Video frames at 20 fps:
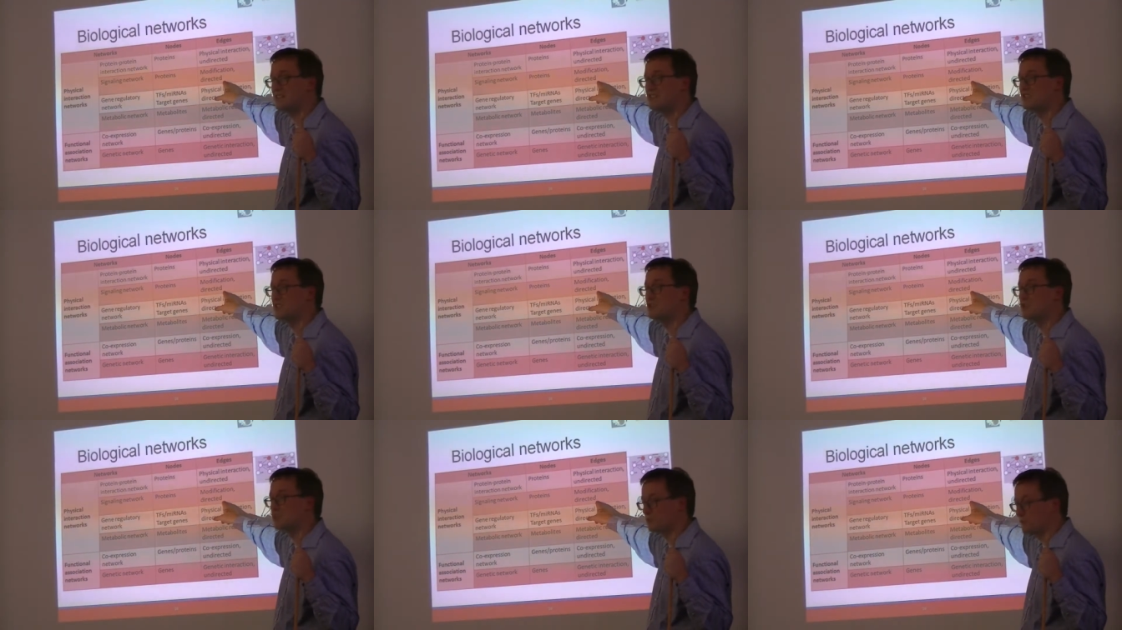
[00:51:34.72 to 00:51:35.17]
it's
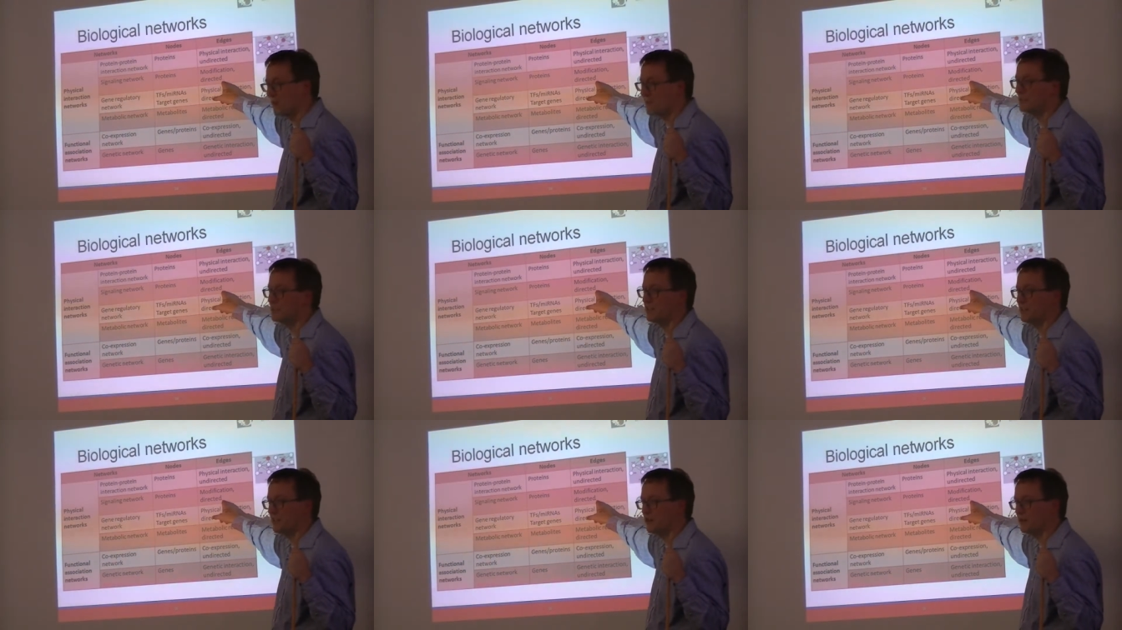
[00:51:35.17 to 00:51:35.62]
a
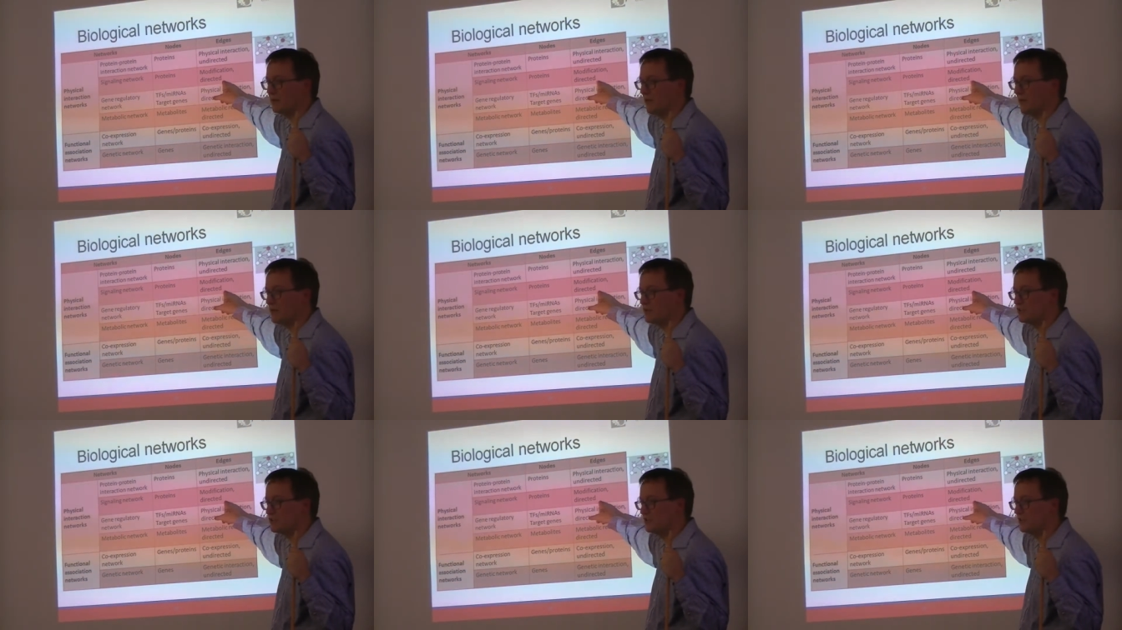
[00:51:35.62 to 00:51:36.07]
directed
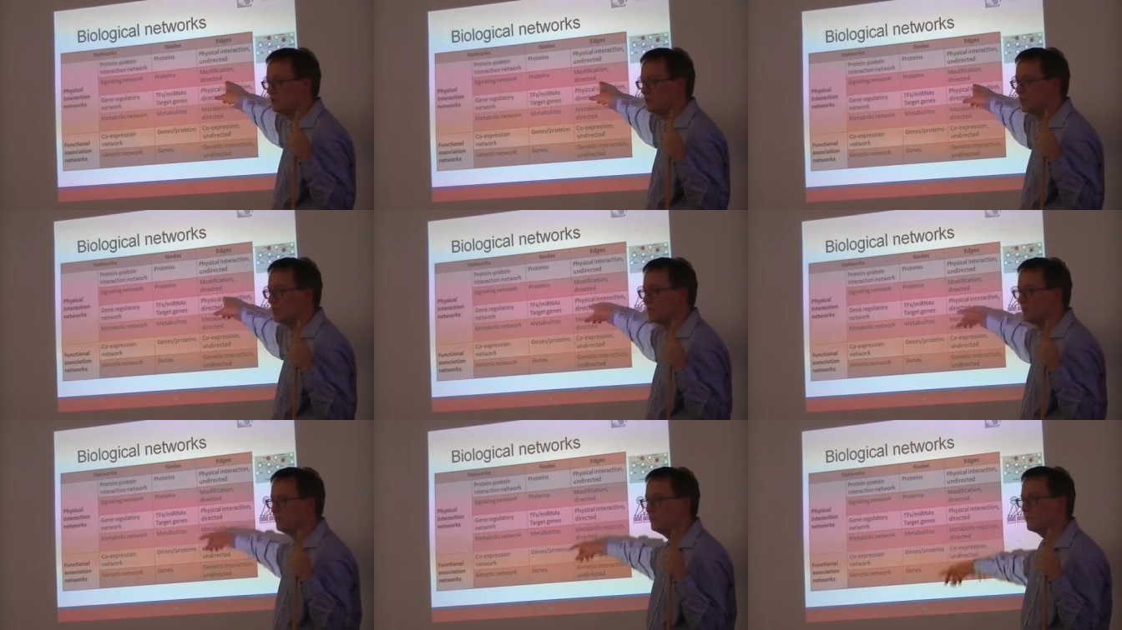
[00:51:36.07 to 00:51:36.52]
interaction
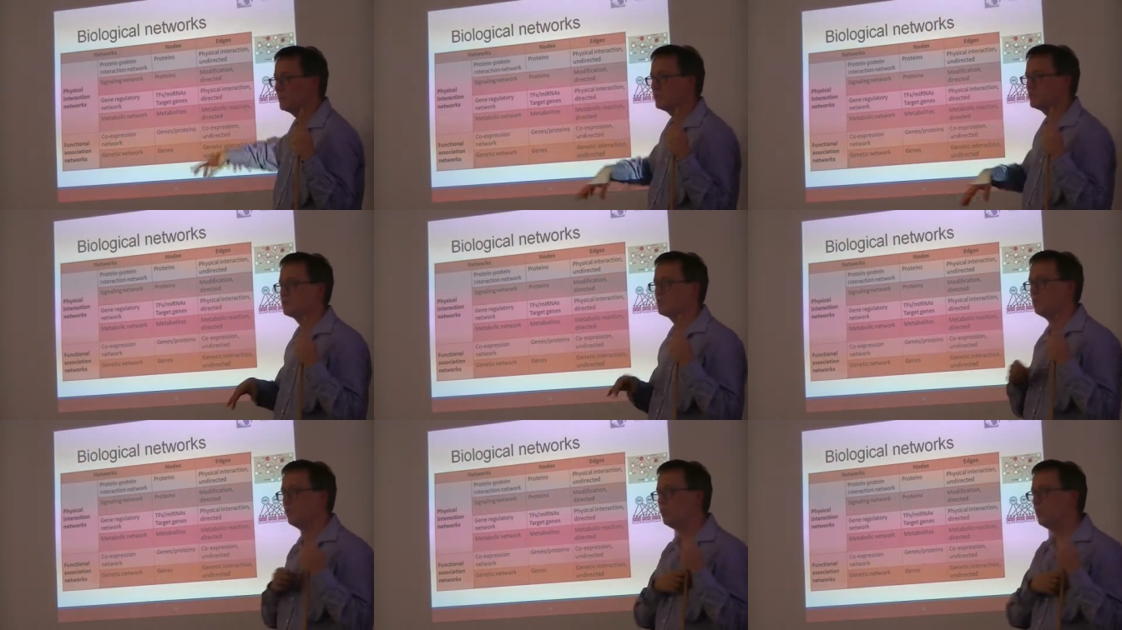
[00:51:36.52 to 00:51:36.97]

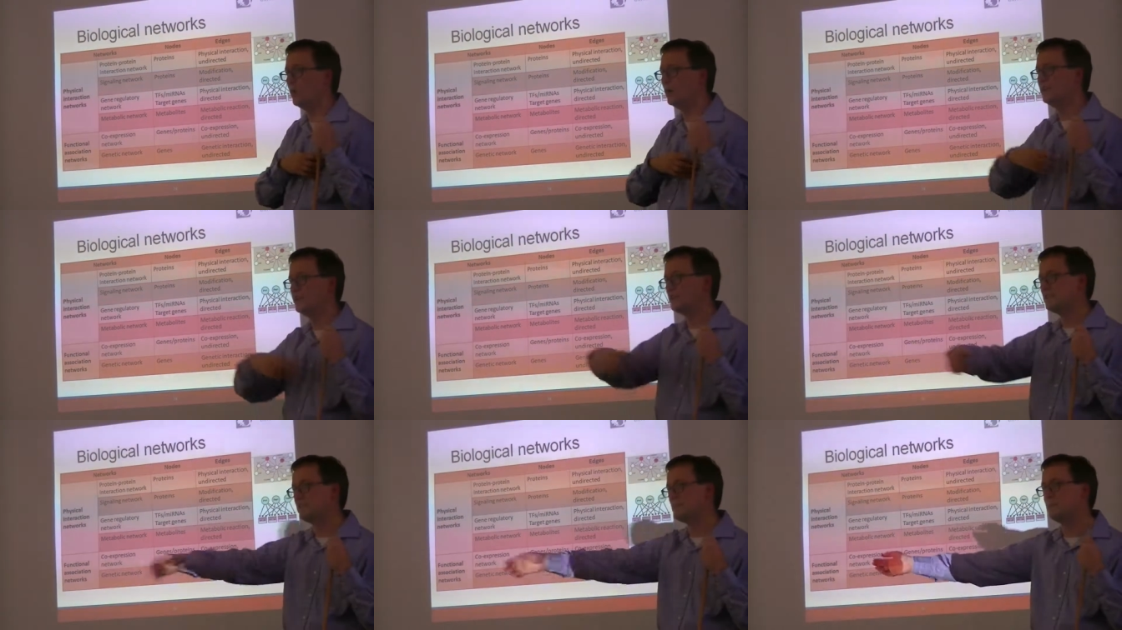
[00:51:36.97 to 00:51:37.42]
because
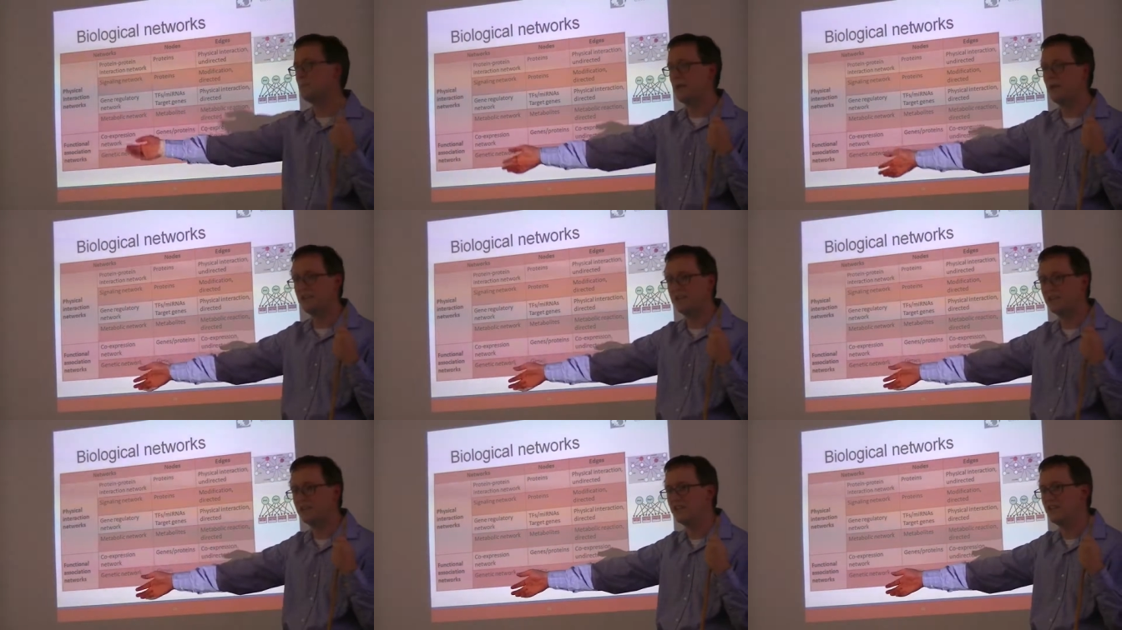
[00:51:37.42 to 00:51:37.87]
one is
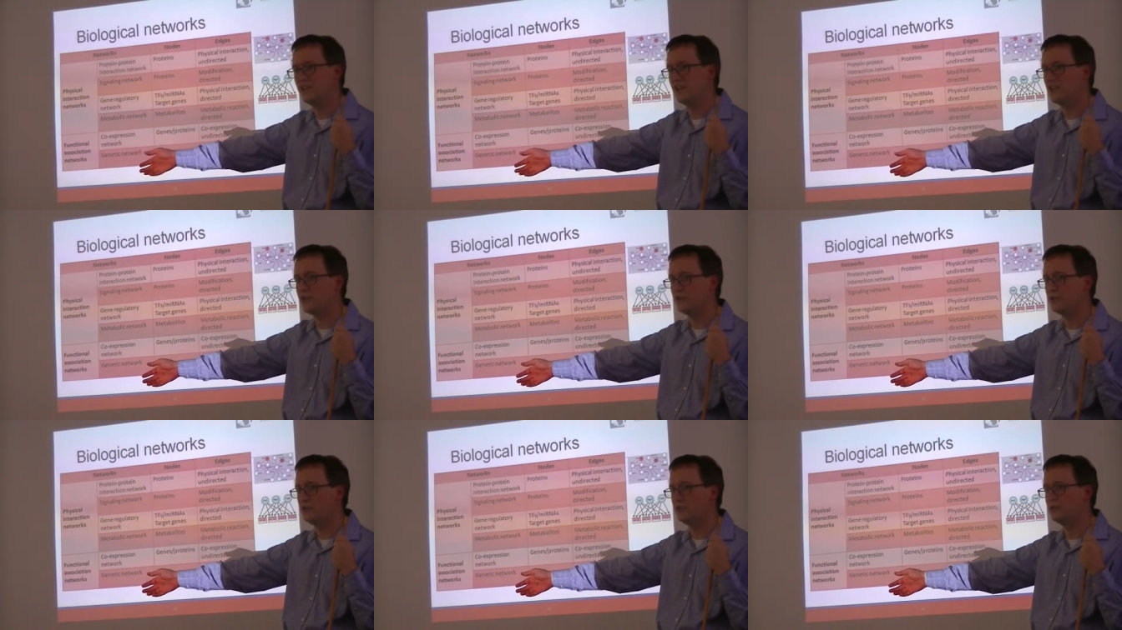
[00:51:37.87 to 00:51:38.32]
impacting the
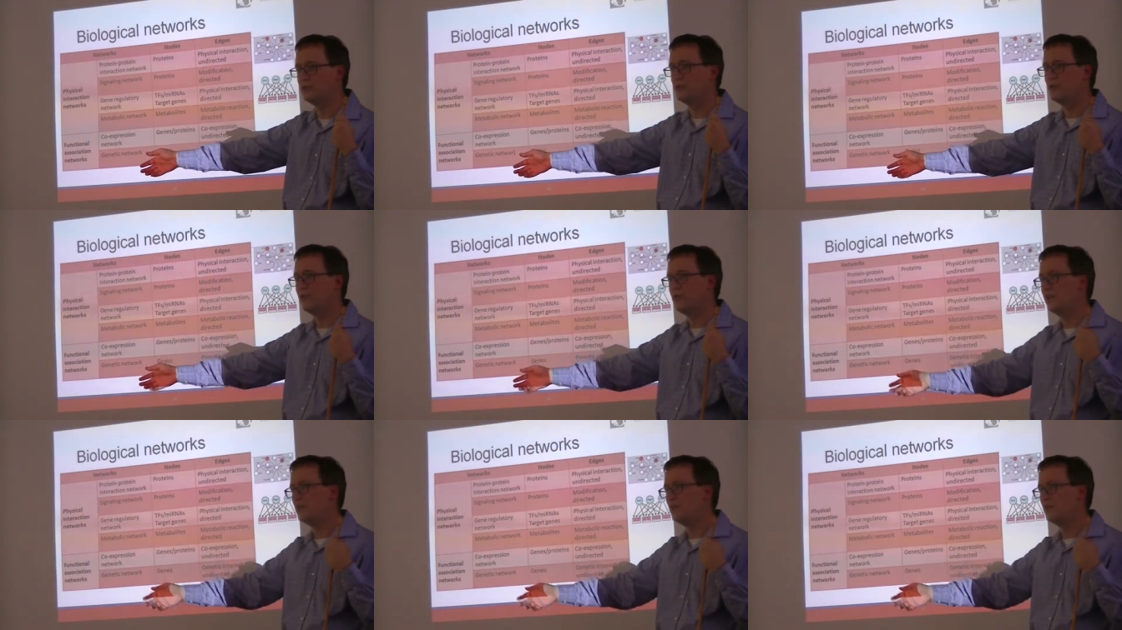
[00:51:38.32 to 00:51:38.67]
other